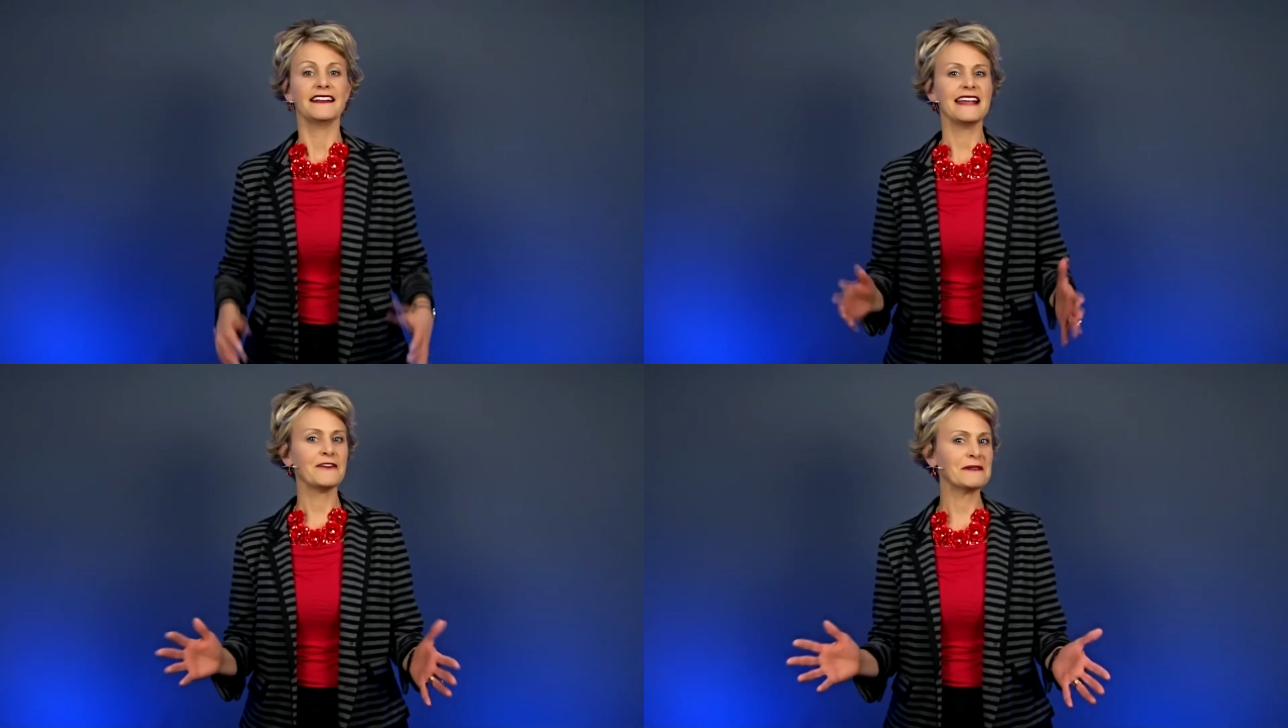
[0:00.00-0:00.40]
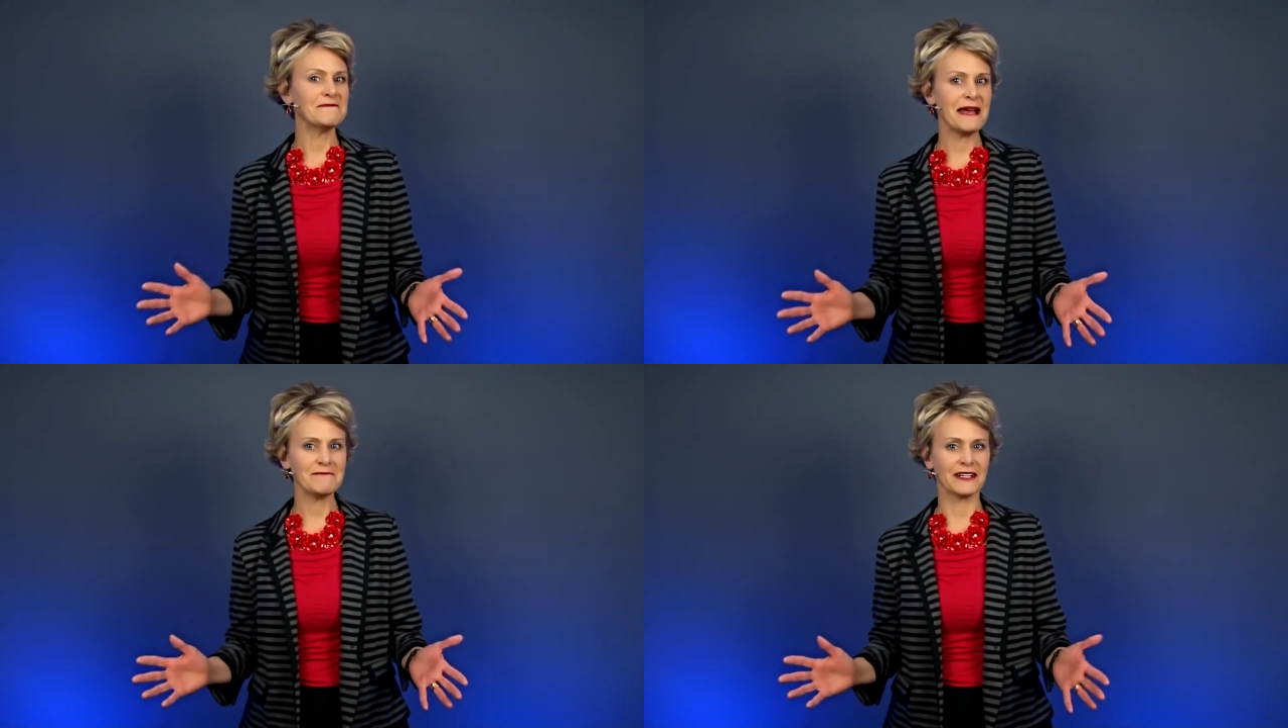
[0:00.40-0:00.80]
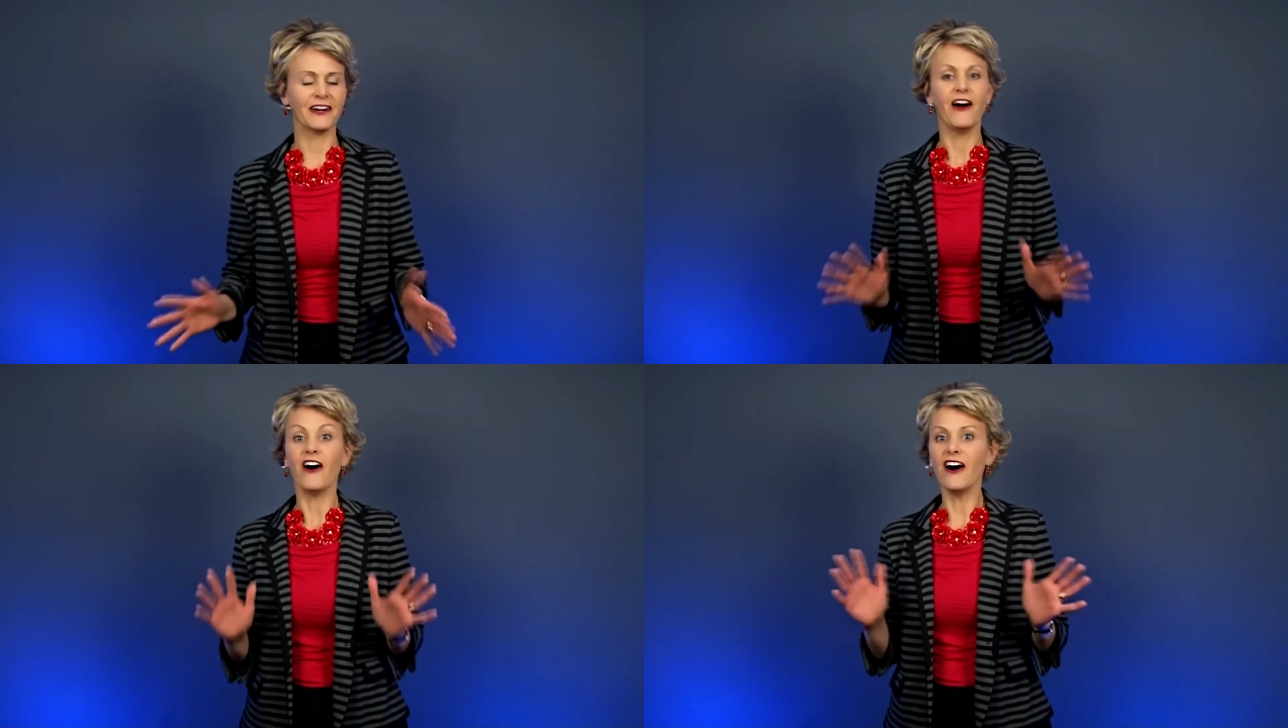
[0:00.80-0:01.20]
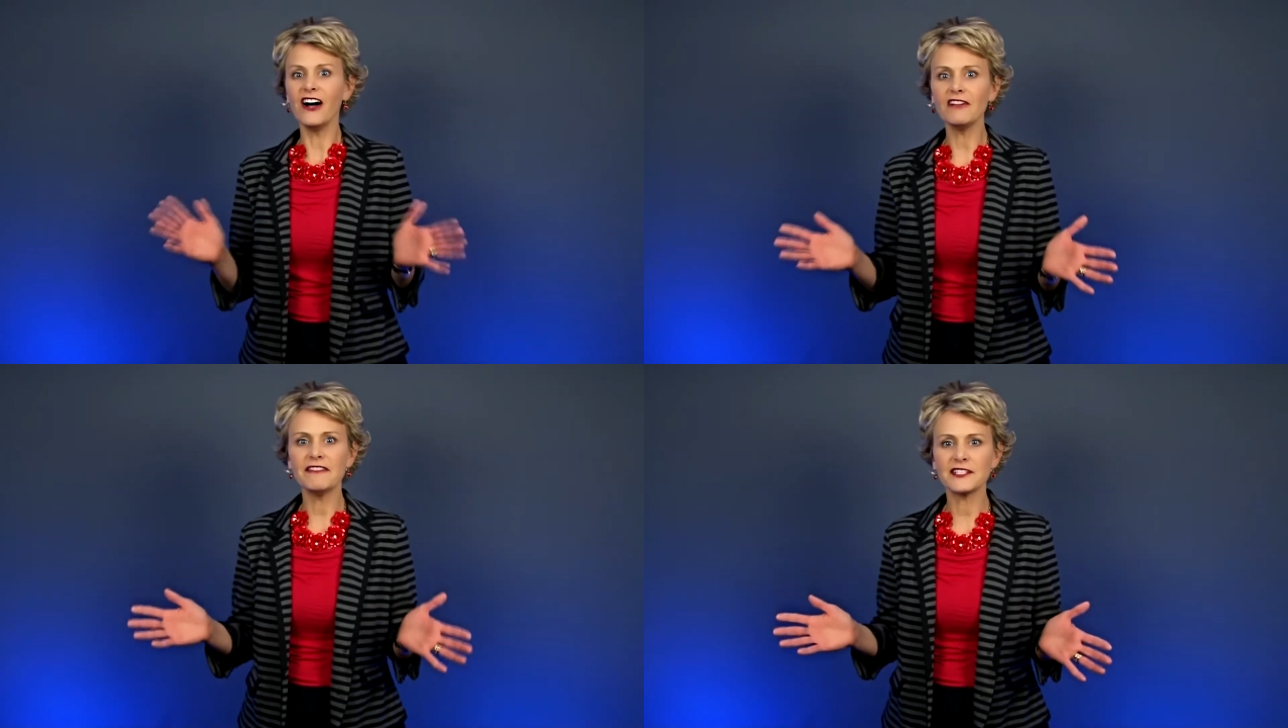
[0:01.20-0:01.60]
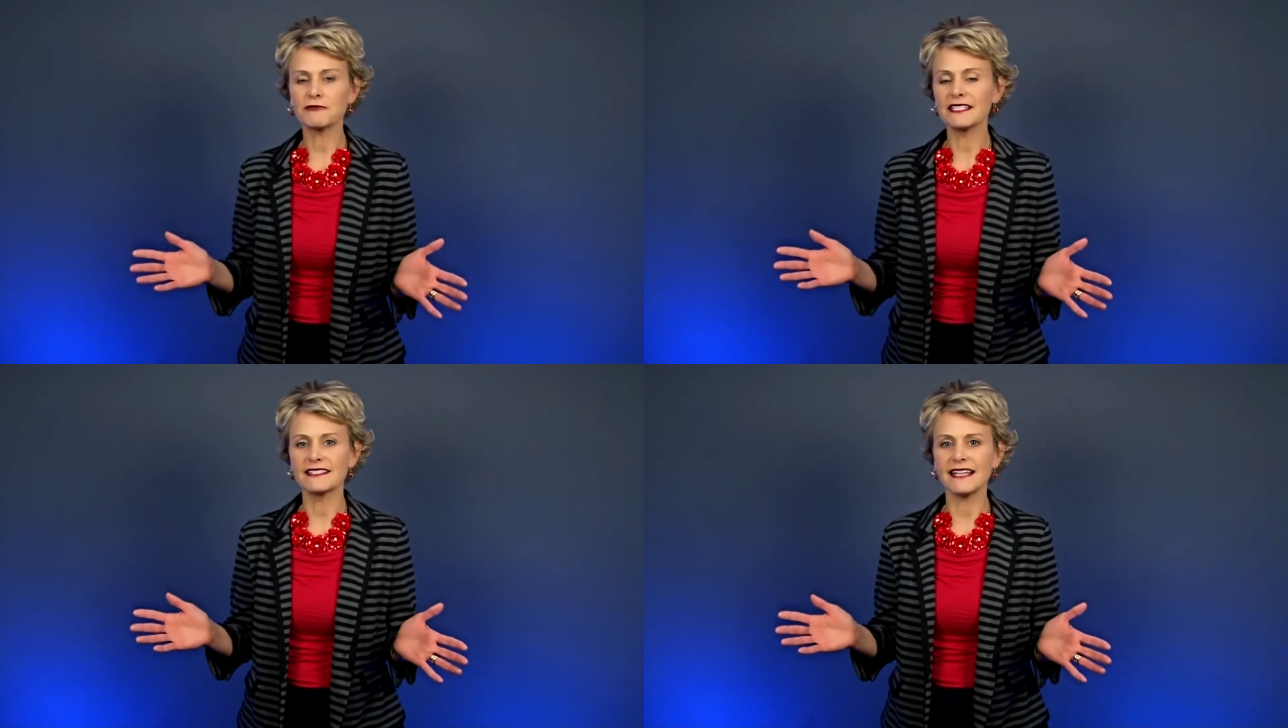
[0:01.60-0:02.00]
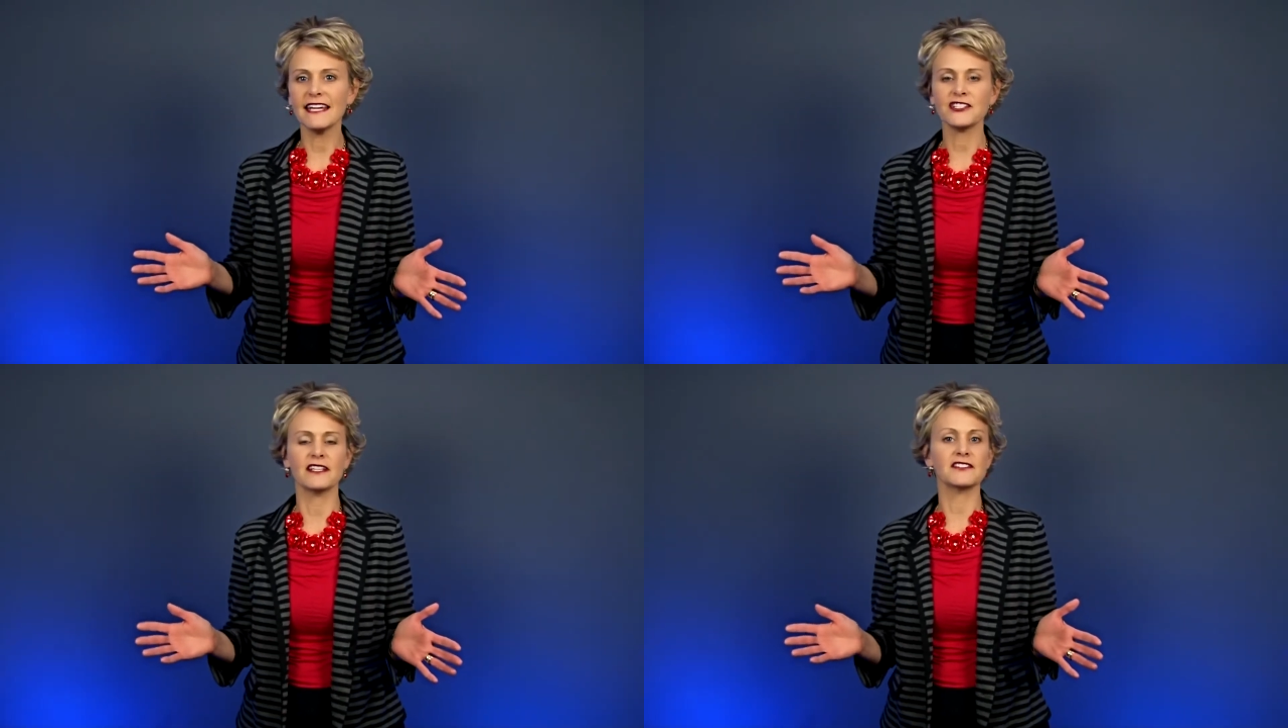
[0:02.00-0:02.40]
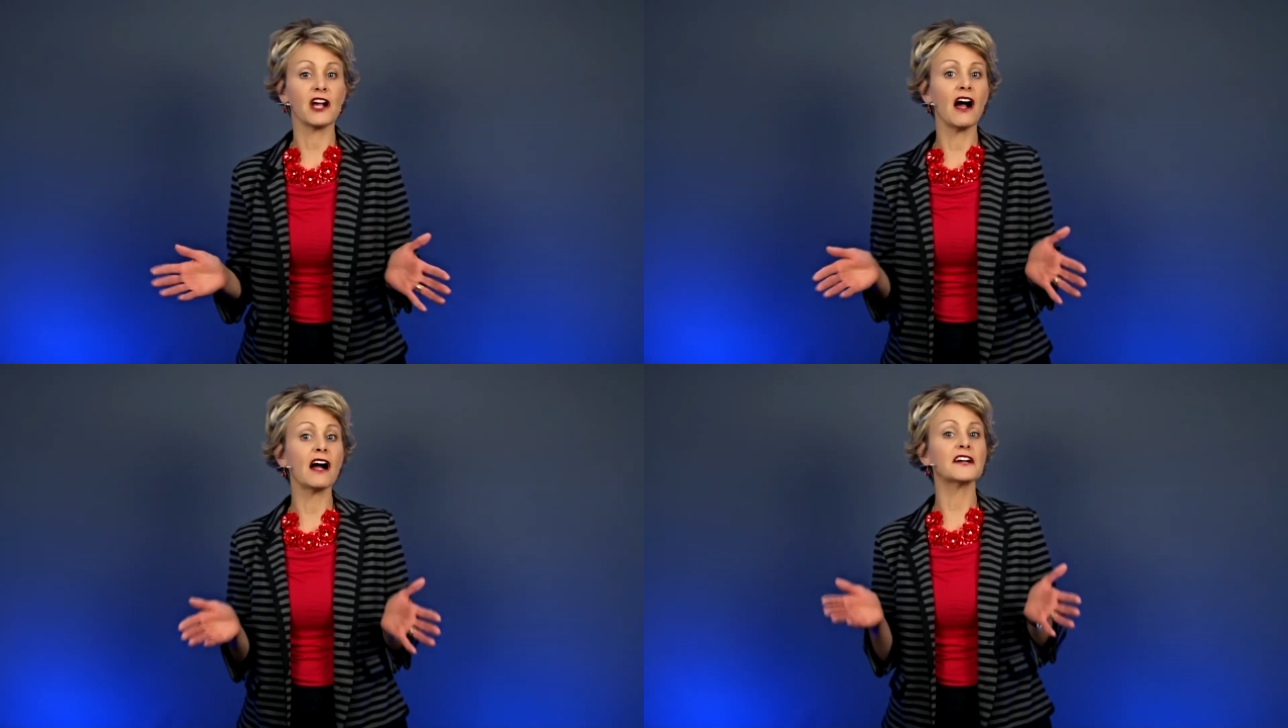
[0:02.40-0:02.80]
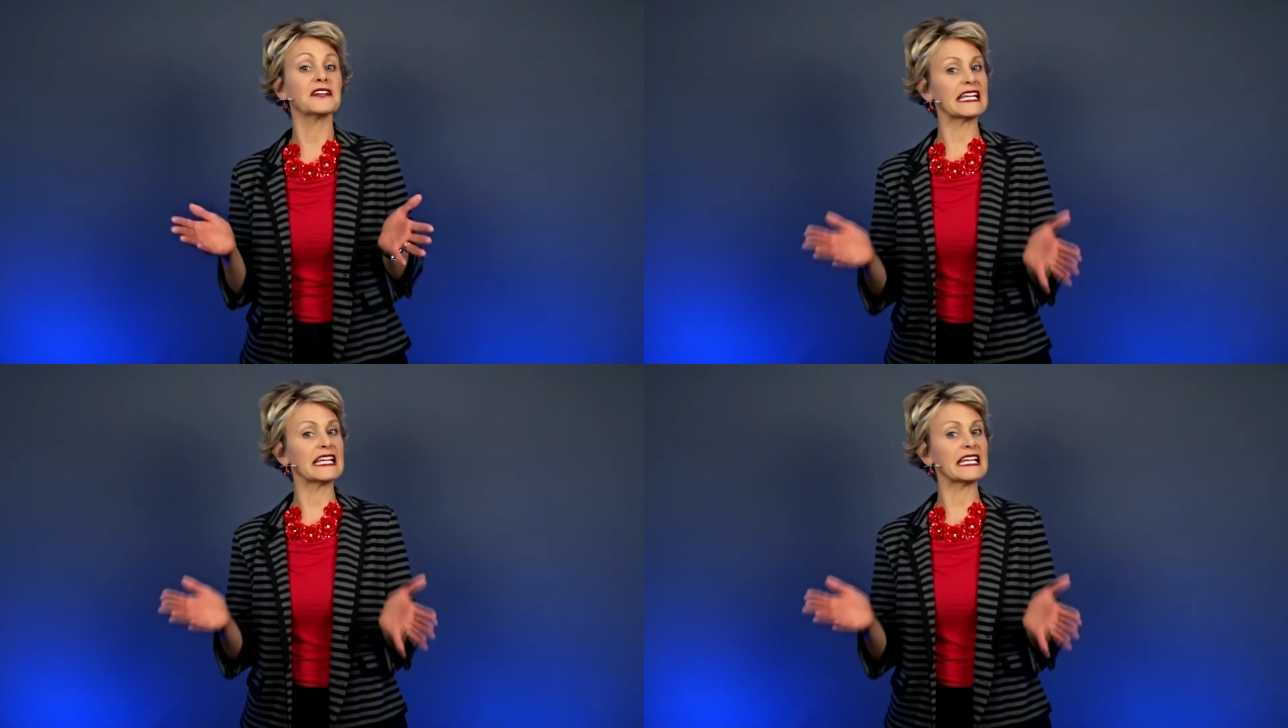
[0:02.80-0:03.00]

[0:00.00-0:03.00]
Now remember, all visualizations are